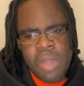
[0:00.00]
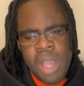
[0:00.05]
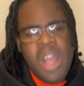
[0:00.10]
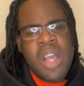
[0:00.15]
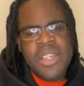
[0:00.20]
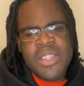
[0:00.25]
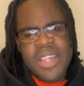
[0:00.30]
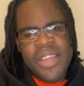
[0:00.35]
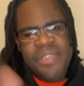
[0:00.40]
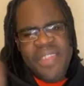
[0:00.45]

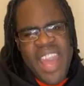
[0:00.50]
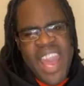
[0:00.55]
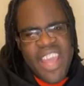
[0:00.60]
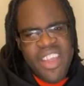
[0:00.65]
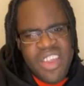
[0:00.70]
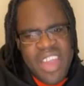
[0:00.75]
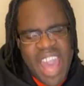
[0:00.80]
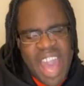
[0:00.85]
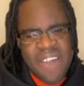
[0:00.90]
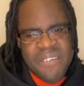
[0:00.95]
So there
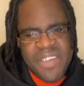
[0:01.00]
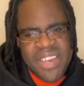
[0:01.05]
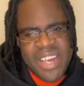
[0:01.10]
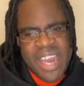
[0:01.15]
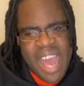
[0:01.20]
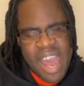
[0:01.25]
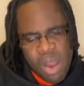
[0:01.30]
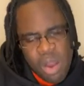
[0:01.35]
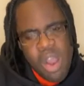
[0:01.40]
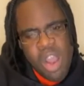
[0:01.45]
you have it
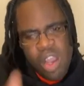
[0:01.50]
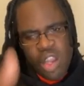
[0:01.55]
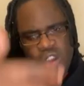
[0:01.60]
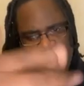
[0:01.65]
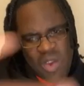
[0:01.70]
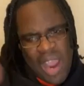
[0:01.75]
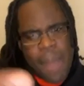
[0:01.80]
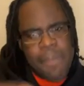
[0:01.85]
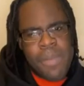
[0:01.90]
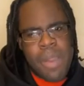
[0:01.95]
now.
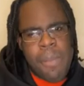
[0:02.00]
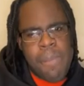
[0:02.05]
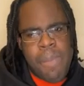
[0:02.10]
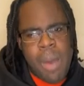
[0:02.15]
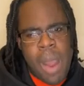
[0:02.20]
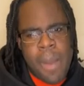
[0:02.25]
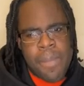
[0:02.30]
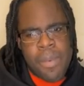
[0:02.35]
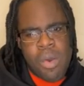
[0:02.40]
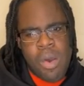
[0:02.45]
Grab your
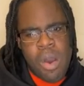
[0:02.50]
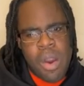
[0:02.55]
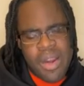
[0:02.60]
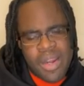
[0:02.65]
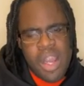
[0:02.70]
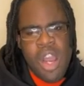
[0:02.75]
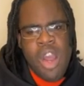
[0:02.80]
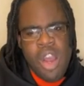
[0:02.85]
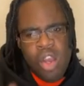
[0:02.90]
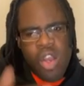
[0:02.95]

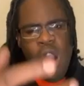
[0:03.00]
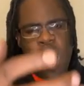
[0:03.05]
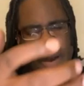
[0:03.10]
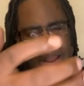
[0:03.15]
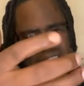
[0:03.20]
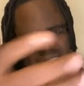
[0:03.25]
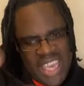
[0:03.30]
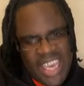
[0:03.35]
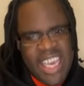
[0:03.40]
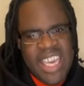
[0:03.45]
popcorn, go
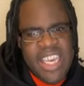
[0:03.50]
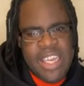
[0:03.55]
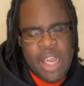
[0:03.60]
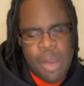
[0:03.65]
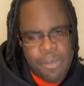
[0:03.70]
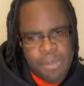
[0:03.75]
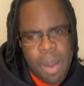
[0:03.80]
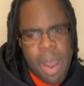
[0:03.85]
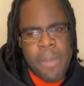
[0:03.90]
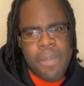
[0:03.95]
and eat your
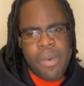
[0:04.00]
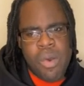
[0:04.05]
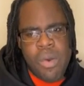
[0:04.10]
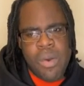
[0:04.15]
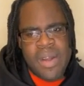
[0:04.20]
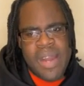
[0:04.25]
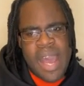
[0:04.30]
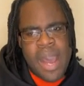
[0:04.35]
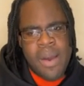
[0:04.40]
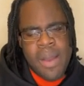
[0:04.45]
popcorn
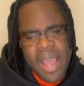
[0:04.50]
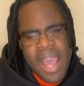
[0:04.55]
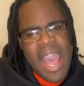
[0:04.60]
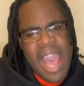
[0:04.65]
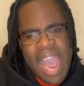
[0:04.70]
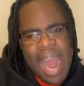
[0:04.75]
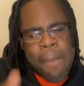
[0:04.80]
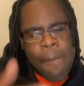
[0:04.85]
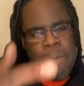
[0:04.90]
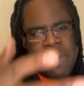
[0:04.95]
now,
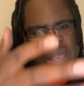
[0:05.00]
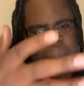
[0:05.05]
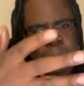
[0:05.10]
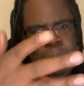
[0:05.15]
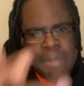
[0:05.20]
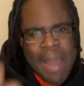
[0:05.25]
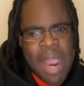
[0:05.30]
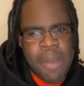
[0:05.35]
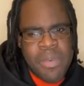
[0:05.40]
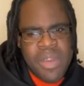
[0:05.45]
and be
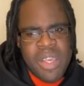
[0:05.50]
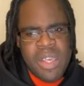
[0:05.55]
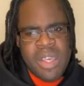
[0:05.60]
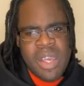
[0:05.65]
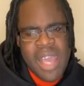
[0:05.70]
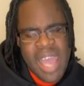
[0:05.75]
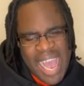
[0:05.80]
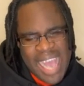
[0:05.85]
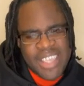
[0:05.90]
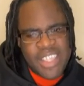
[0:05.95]
merry
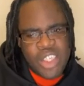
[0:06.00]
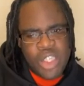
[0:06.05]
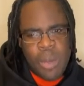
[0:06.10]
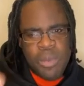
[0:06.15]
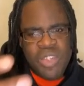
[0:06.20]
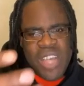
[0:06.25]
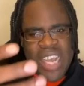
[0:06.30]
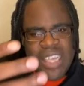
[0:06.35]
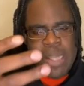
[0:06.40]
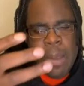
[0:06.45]
and stop
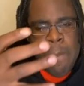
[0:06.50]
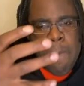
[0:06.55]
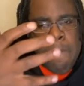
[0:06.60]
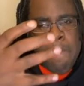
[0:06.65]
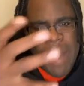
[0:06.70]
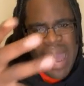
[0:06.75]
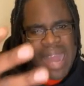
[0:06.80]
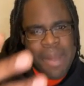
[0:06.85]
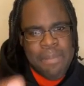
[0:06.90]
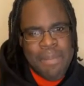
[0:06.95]
trying to
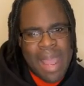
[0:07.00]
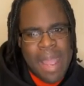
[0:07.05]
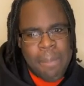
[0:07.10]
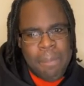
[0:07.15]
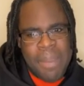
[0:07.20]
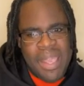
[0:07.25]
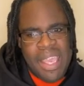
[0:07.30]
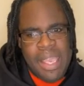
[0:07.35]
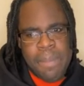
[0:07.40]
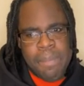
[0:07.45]
badman
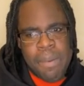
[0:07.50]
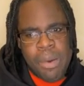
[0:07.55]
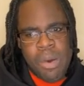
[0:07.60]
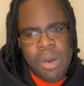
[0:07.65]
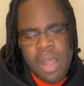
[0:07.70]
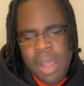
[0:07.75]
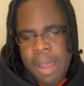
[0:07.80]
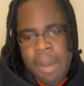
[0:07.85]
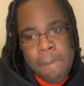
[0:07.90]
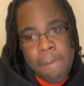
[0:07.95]

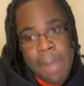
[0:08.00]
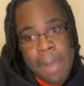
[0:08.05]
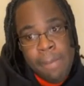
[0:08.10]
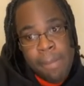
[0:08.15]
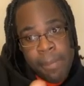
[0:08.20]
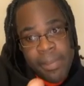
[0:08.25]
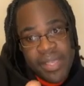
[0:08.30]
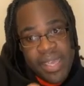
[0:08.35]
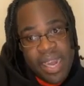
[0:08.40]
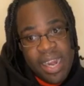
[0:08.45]
people. Remember
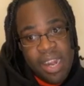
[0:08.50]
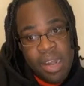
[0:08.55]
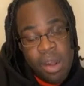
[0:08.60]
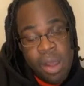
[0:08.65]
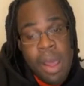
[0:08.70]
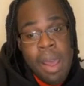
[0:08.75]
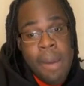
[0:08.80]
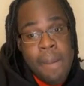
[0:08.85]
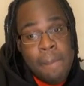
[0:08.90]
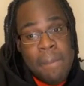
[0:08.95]
me telling you,
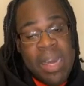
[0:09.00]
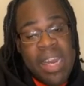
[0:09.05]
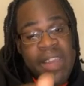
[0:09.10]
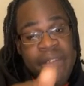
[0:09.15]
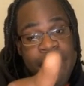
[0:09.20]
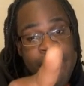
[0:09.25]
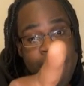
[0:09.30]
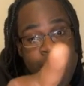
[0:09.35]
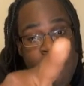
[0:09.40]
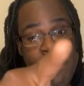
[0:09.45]
me
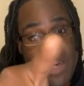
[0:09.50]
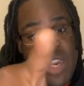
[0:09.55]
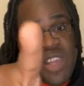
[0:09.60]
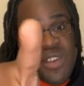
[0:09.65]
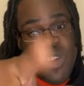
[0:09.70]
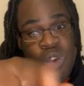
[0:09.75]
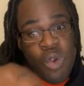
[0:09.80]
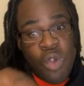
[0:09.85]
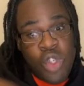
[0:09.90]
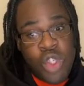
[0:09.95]
leave, me
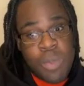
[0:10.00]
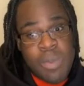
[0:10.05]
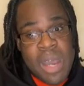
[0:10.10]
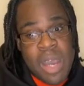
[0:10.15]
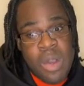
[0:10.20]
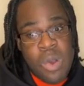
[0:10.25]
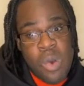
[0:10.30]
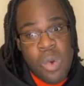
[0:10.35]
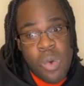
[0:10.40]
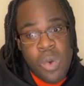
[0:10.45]
leave YouTube
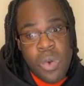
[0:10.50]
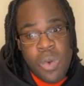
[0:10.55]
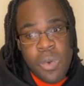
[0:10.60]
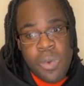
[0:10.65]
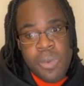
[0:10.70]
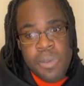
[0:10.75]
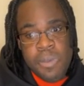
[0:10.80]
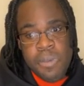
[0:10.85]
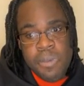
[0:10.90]
and go no.